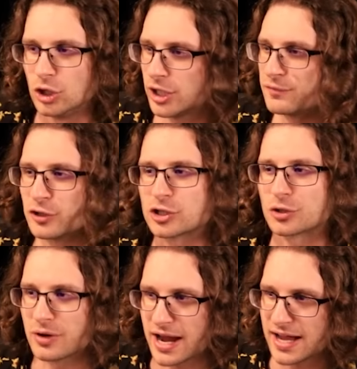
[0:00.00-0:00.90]
Looking for
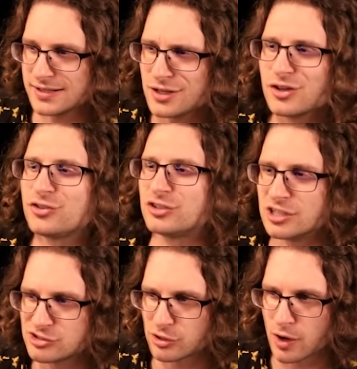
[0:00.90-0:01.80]
Clorinde,
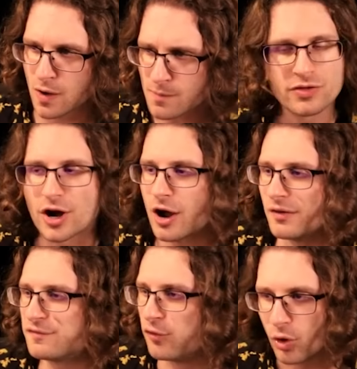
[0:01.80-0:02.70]
C0. They're
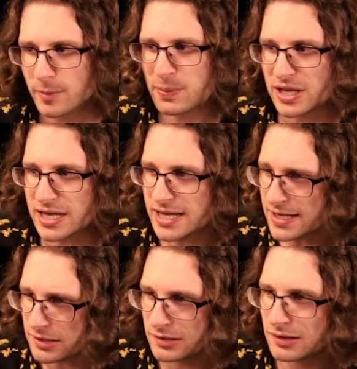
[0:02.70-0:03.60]
on 4
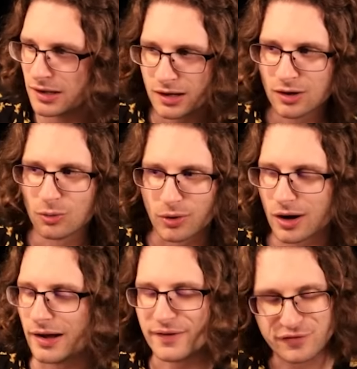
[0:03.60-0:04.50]
pity. We're
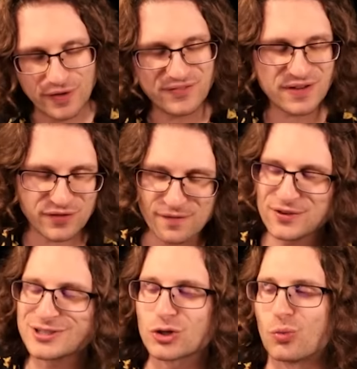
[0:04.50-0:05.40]
on a
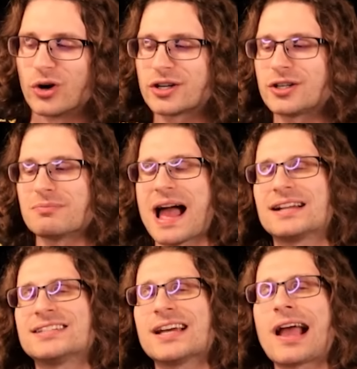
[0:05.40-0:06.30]
50-50, so work your
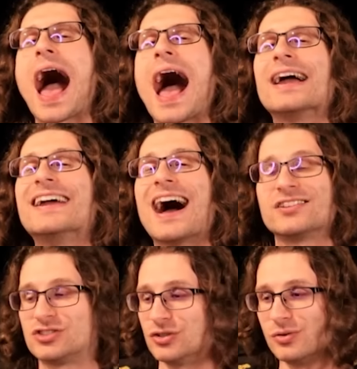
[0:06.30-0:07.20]
magic. I
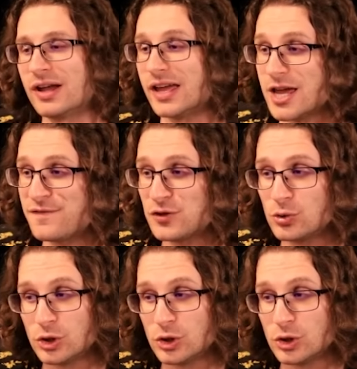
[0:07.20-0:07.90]
got you. If you